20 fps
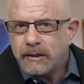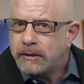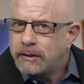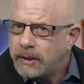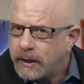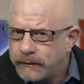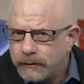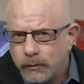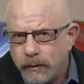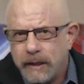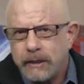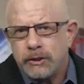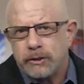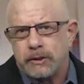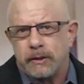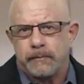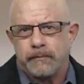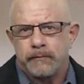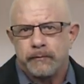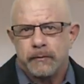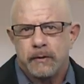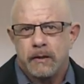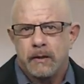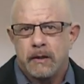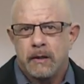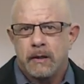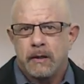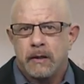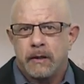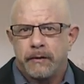a tough question.
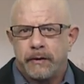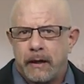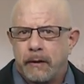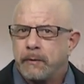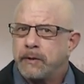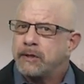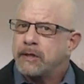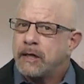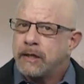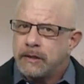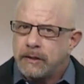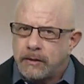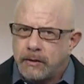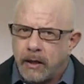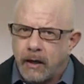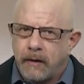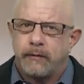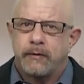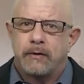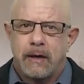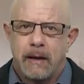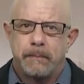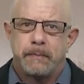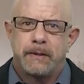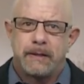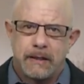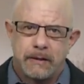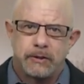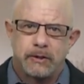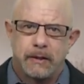There was tough
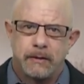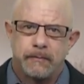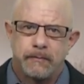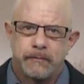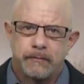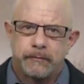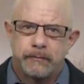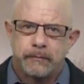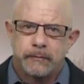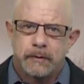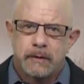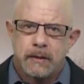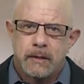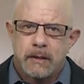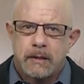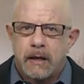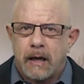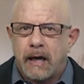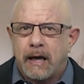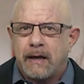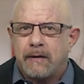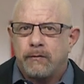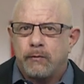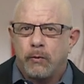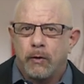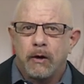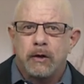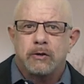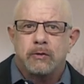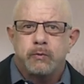competition. I have
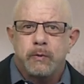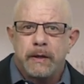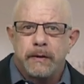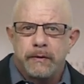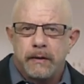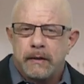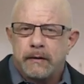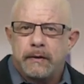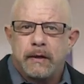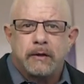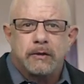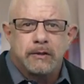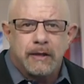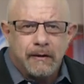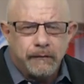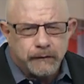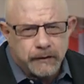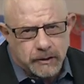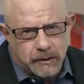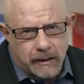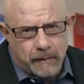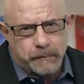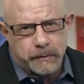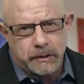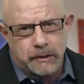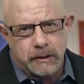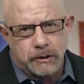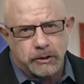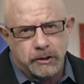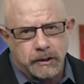worked with their toughest
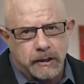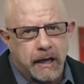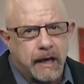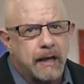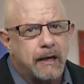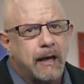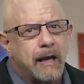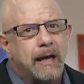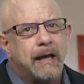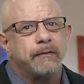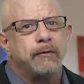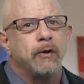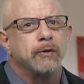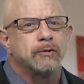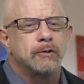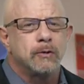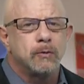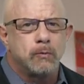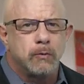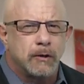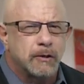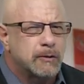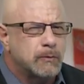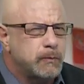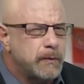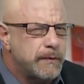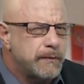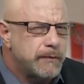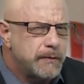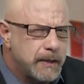competition, and I have also worked
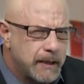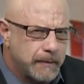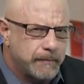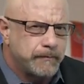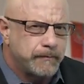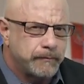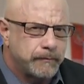with them.